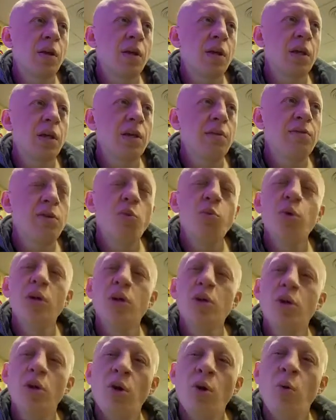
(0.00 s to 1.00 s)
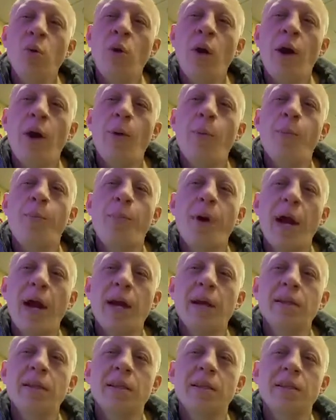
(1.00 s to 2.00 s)
even though we know how
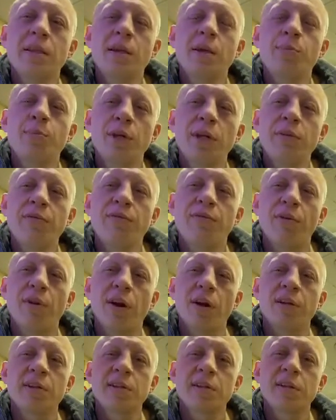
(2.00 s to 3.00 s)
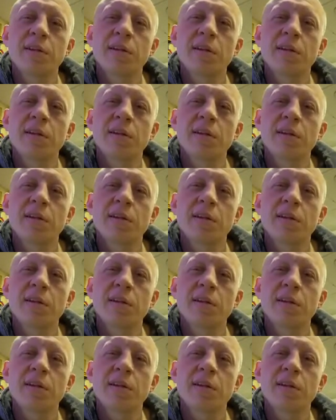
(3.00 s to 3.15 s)
bad this can be for us,